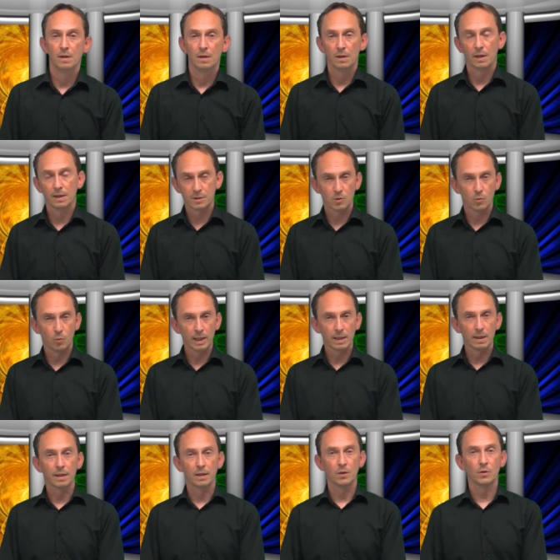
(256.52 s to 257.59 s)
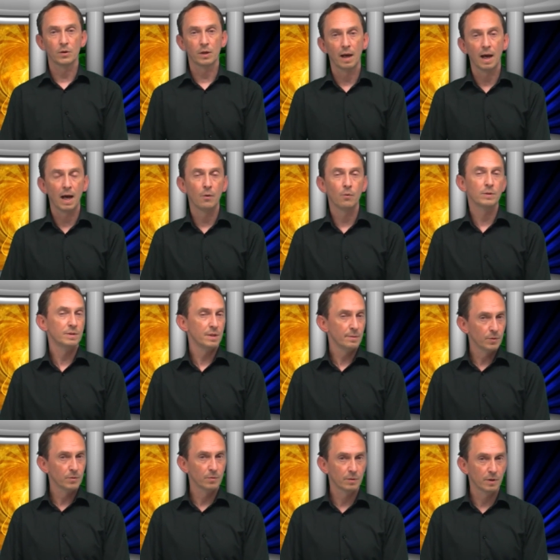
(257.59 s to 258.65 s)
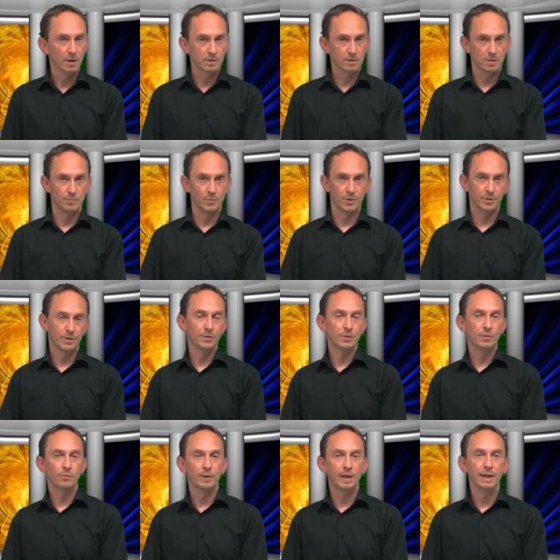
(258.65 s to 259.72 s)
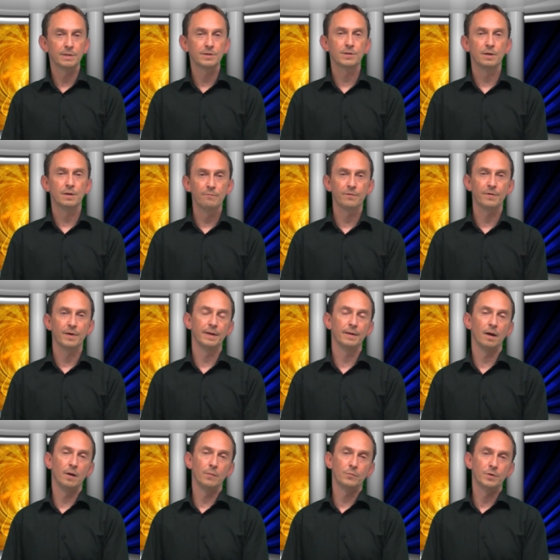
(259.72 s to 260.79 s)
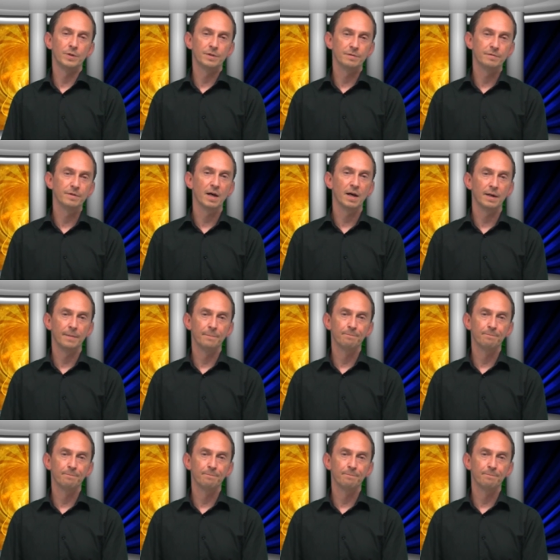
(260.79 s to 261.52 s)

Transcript: Let's quickly look how a typical customer could create something on PrinterVana.